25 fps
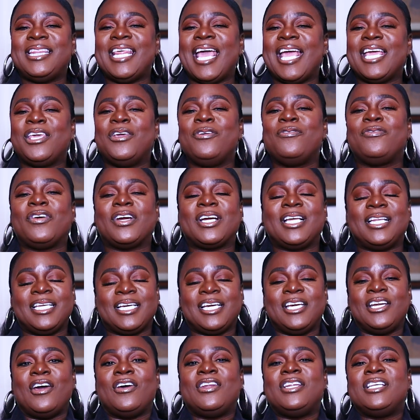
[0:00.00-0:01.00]
Thank you for
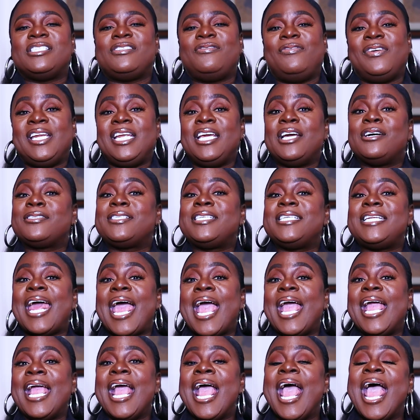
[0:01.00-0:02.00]
clicking on this video
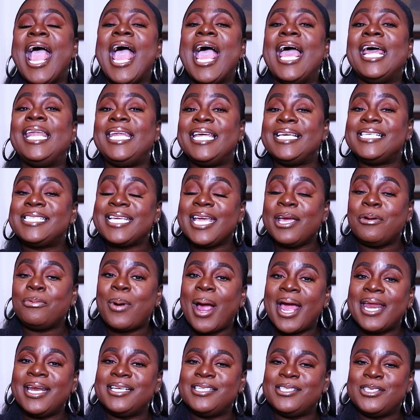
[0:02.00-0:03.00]
today and let's get
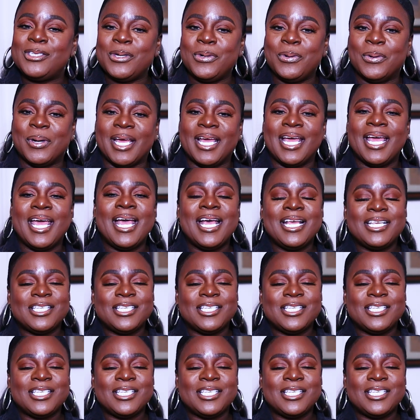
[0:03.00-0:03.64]
right into it.